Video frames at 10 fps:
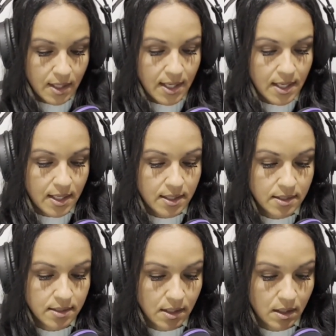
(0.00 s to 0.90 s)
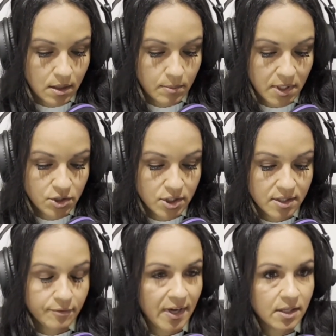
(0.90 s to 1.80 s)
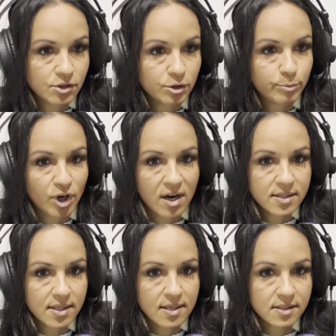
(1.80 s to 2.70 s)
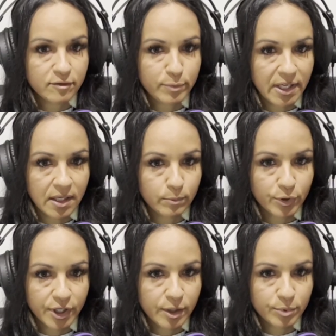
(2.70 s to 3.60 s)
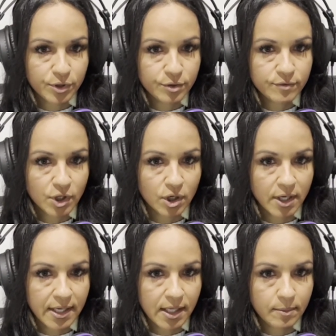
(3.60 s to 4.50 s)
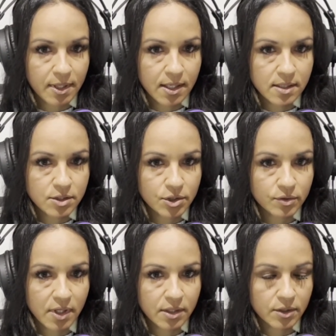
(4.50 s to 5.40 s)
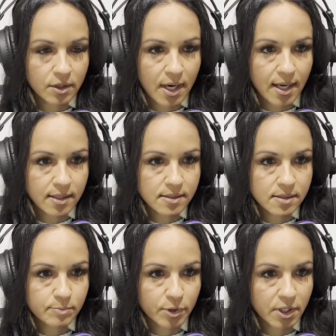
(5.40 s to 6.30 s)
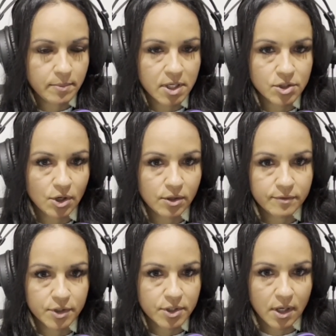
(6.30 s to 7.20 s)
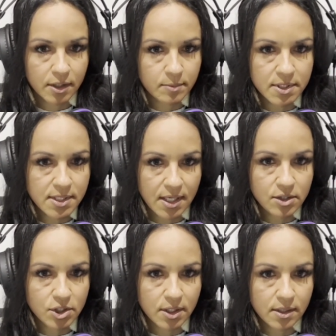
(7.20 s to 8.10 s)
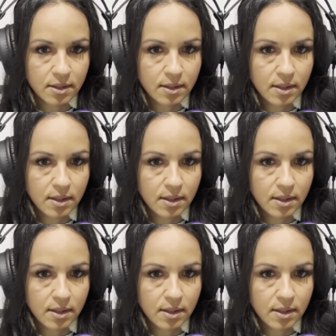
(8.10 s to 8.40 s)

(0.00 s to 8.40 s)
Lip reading: And it's just a faster process of being pre approved already because your lender has pretty much all of your documentation.